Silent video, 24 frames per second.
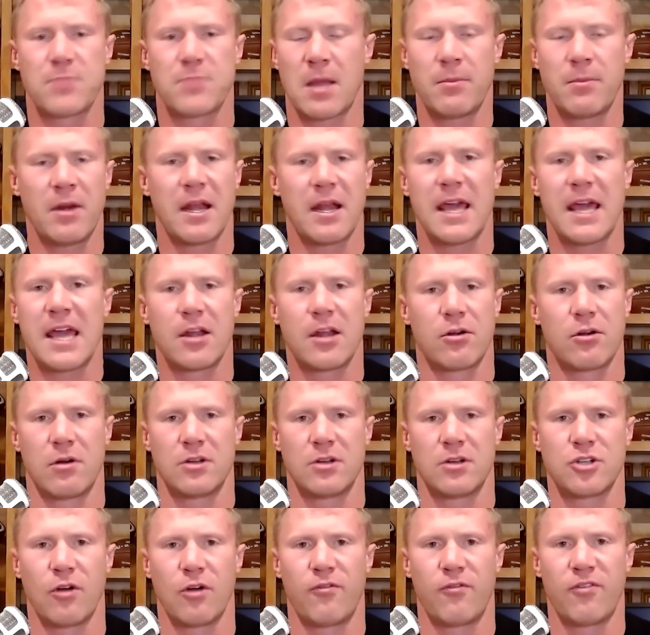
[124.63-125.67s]
I'm not a hater
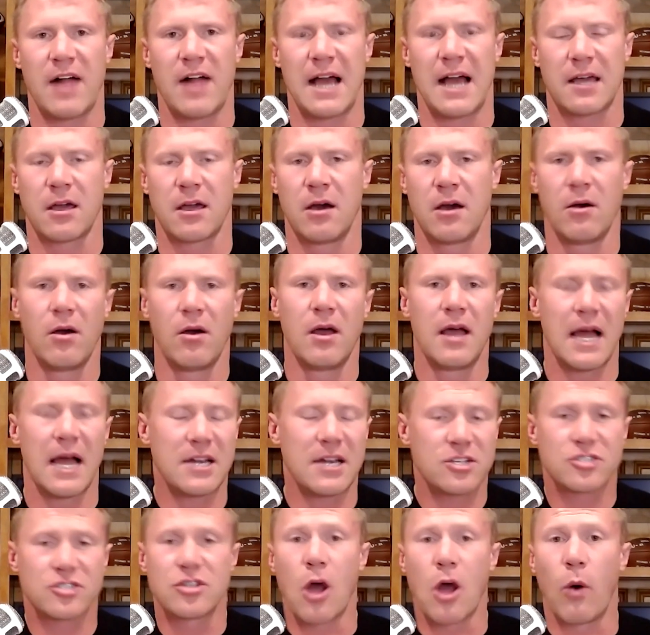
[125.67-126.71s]
on Joe Flacco.
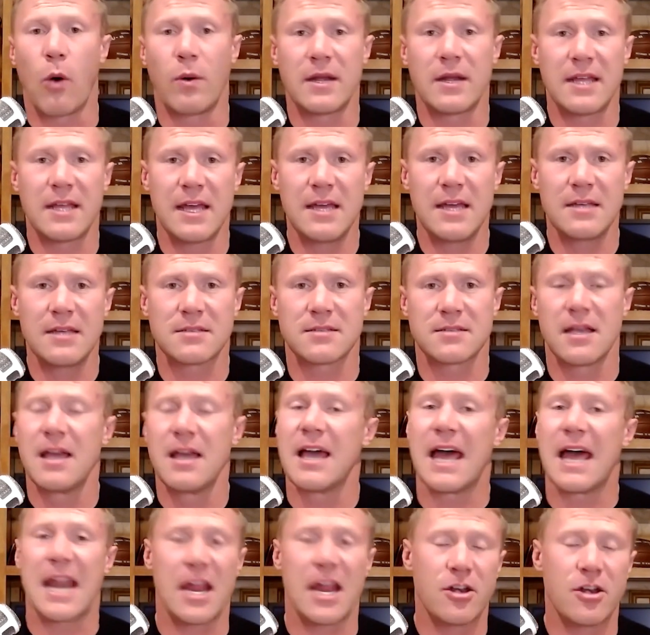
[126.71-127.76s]
I just know what he is.
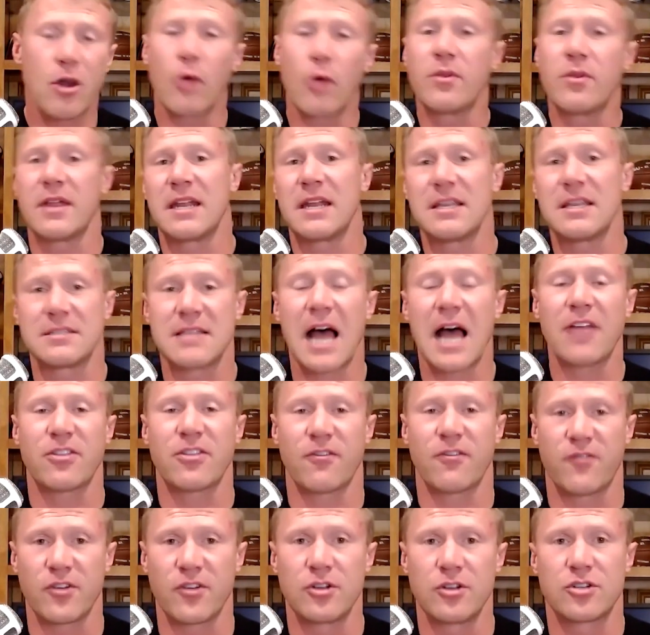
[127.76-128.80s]
And I know that he's not
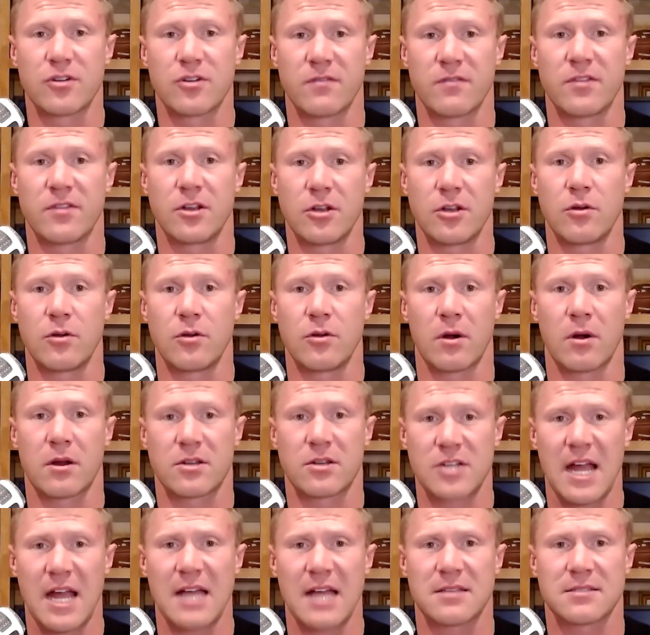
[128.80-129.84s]
the future of the New York
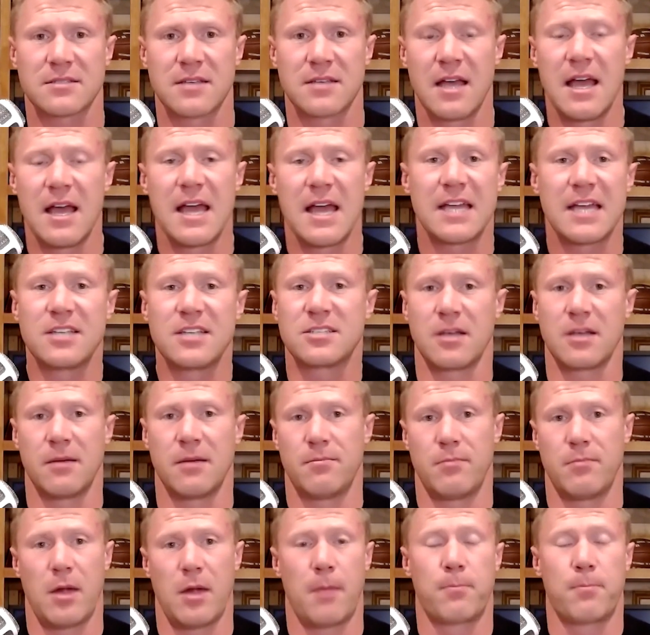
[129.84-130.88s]
Jets. He's a
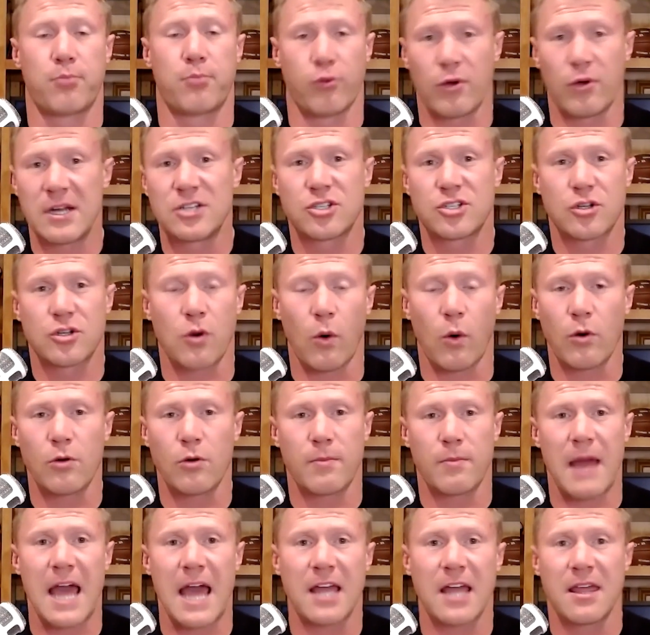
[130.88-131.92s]
bridge
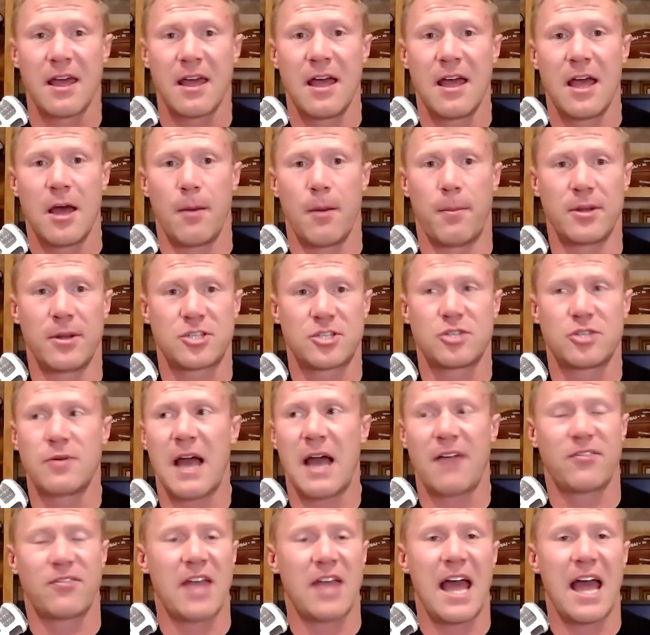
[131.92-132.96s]
quarterback, but you
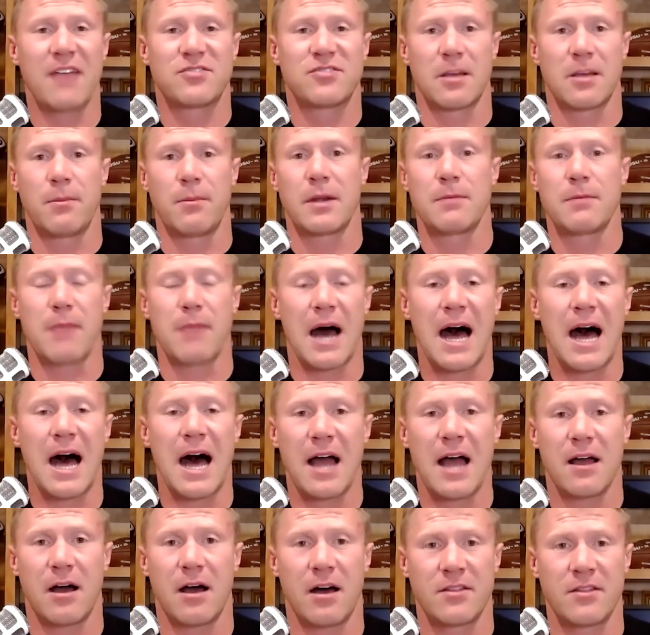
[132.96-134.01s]
have to have somebody
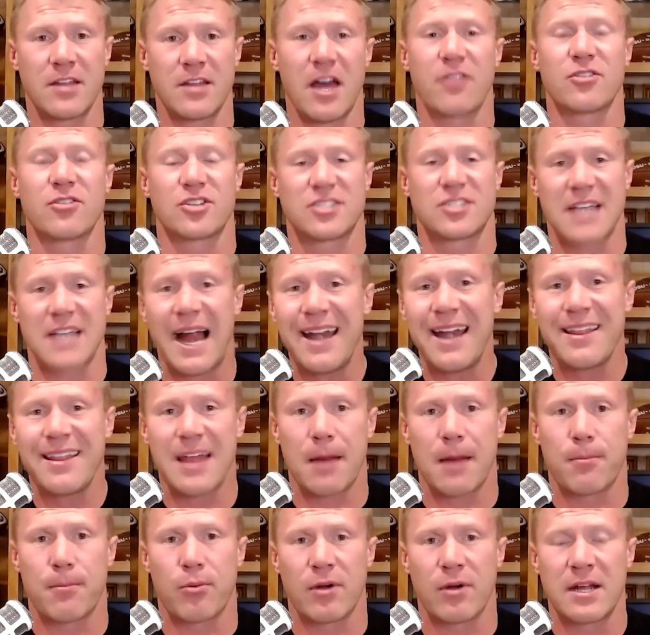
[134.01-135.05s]
behind on the other side of
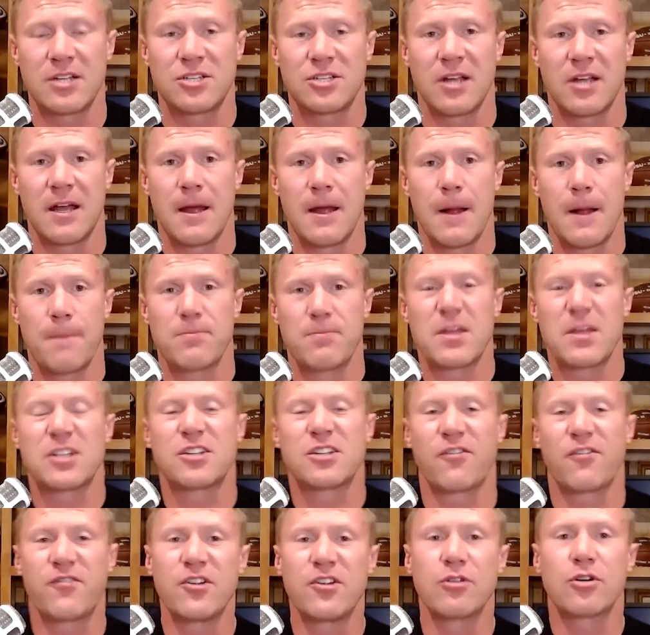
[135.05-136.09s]
that bridge that
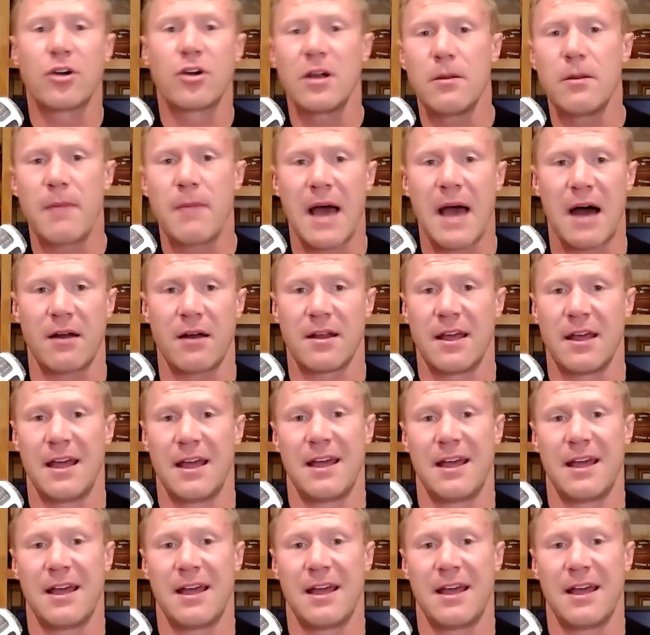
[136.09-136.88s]
you feel good about.